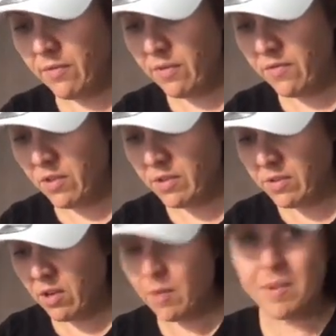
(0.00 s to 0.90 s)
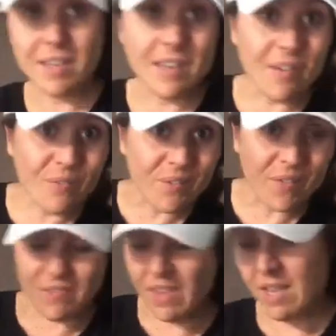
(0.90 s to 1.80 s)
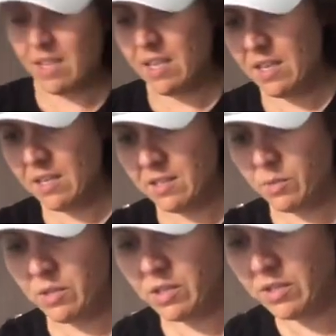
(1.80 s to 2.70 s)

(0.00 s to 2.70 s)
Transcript: for the first time in 15 years, which is